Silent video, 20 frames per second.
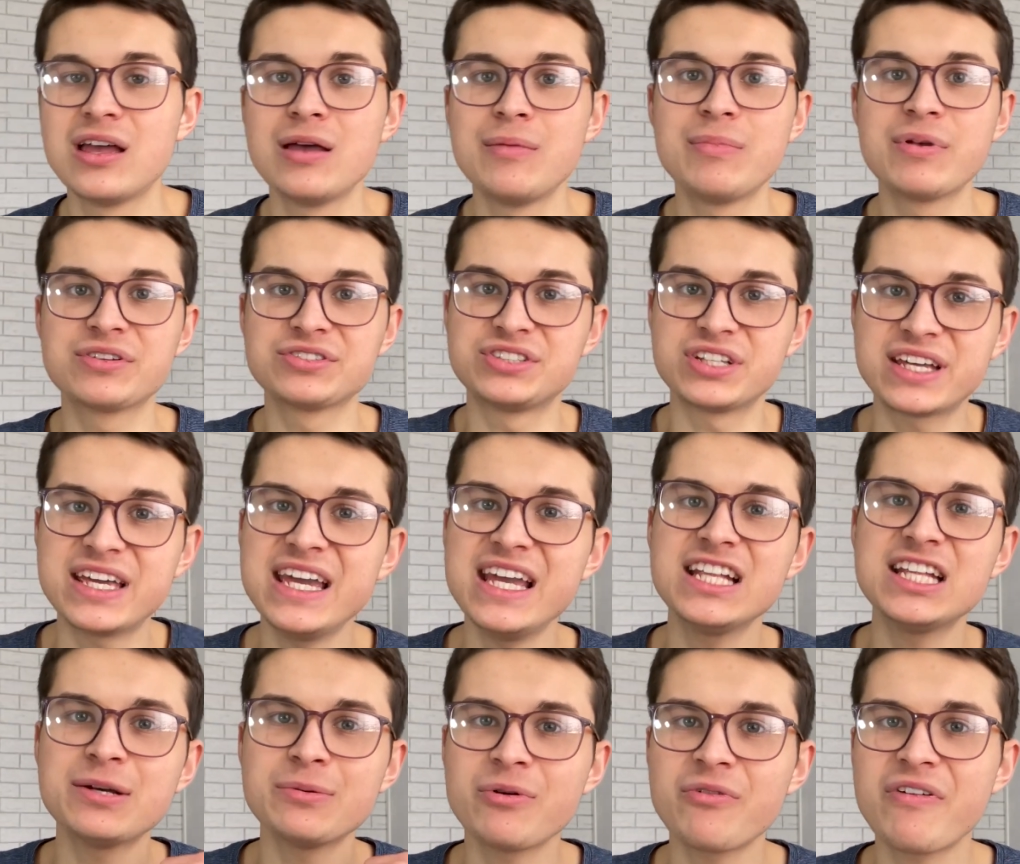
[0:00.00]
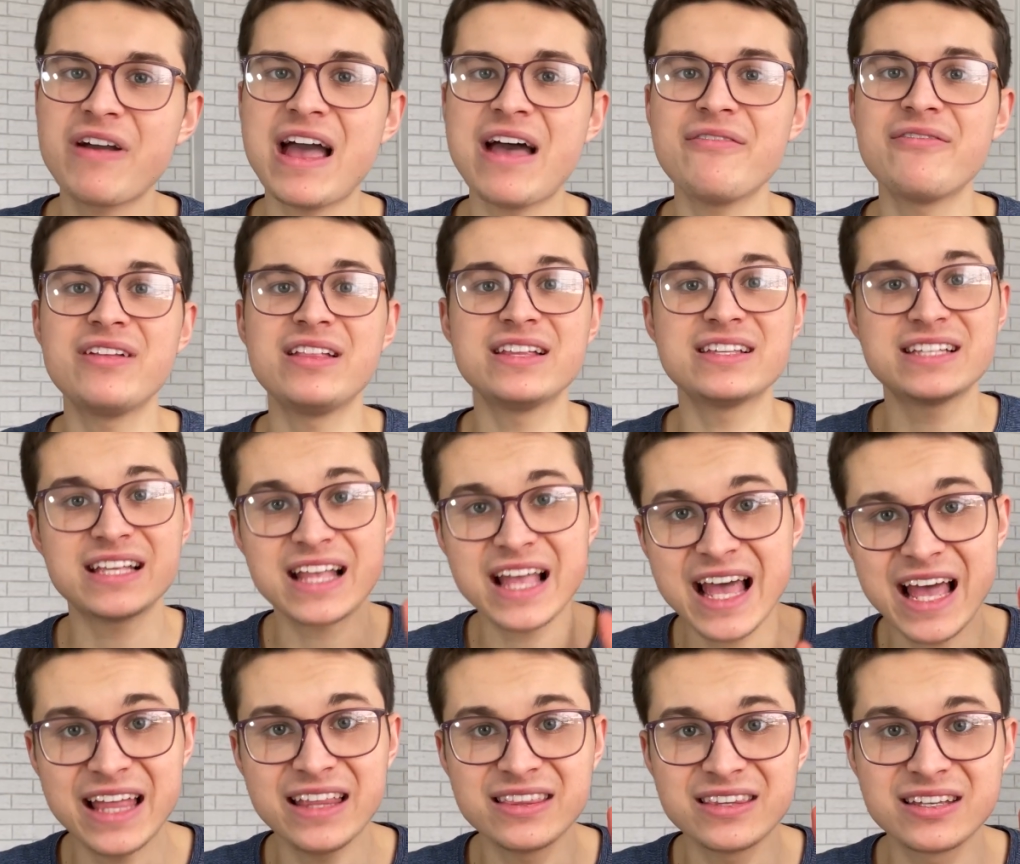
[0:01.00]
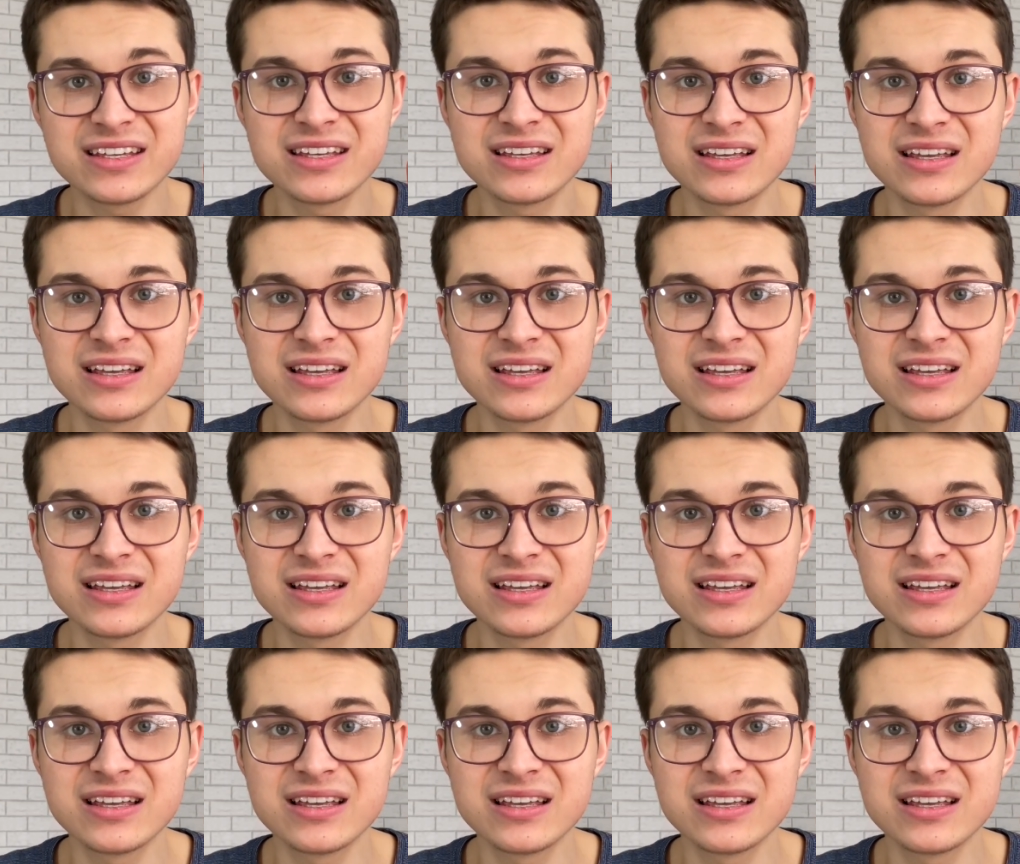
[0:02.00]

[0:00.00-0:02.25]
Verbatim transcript: Because the kingdom of heaven is at hand.